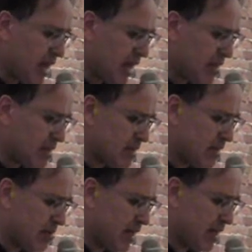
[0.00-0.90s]
held
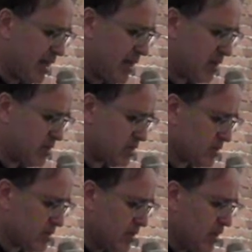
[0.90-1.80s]
in my
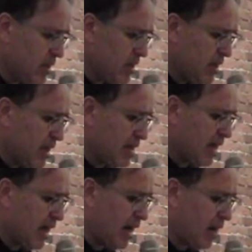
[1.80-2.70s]
hands, and
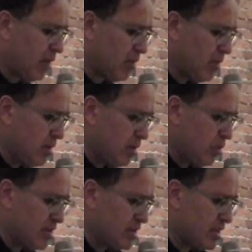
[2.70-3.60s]
how,
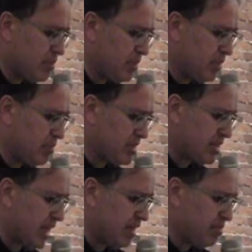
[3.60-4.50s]
when sleeping
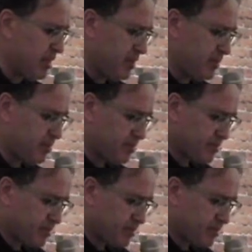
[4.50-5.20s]
beside me,